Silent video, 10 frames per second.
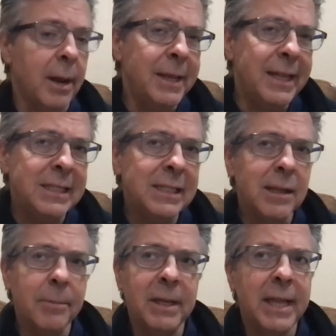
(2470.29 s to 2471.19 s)
I mean, this is
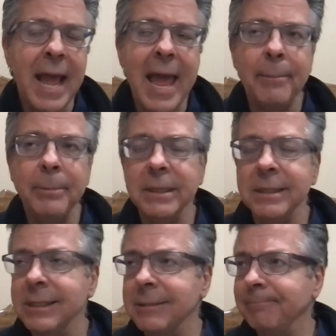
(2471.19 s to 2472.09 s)
something that
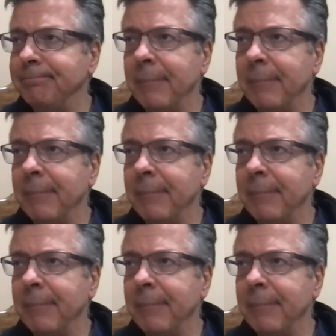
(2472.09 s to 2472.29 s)
happens